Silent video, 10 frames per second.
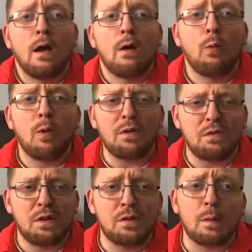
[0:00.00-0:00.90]

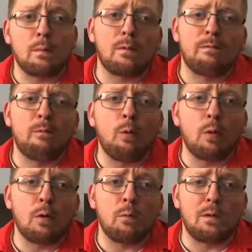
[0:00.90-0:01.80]
Question number
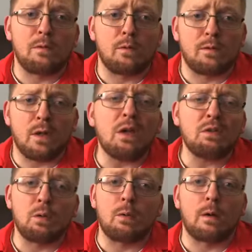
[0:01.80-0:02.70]
4, which was
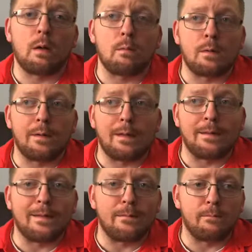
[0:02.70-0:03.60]
also covered in
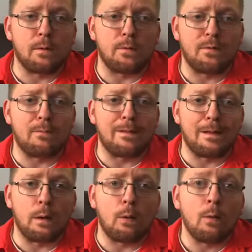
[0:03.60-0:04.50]
the first
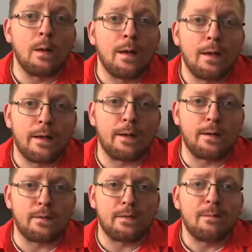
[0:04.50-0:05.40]
video,
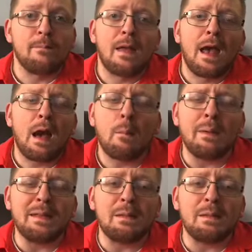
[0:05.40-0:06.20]
is how many